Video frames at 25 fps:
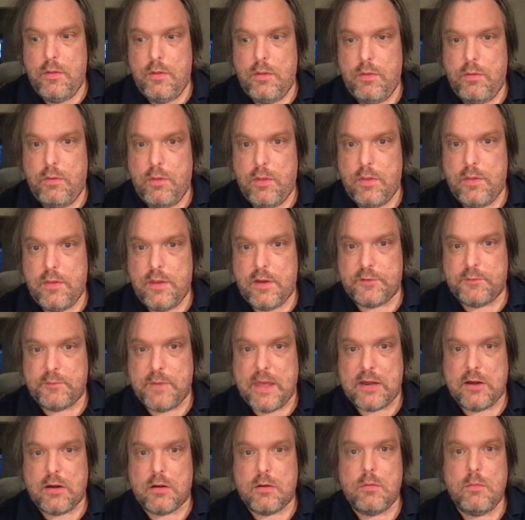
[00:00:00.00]
there's
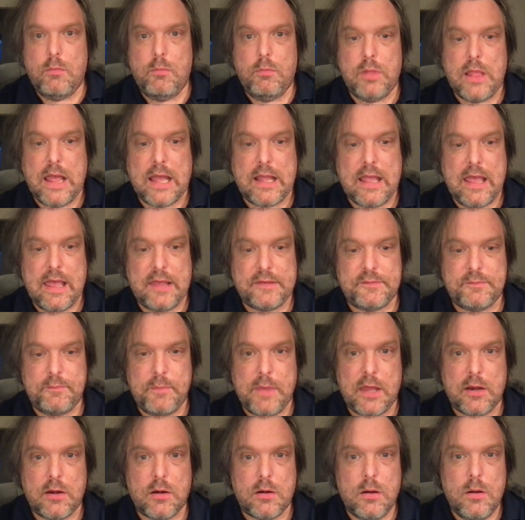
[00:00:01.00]
better. Black has
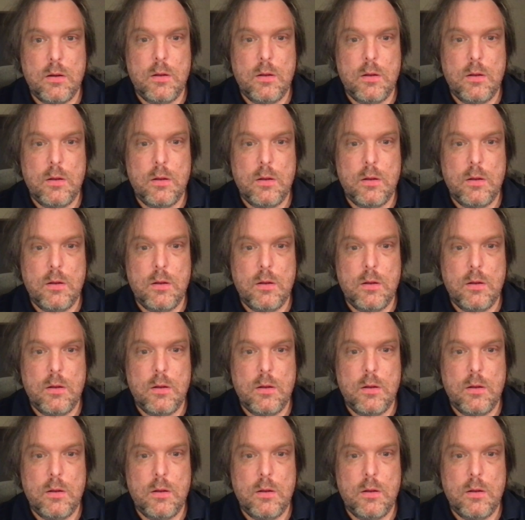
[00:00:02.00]
better.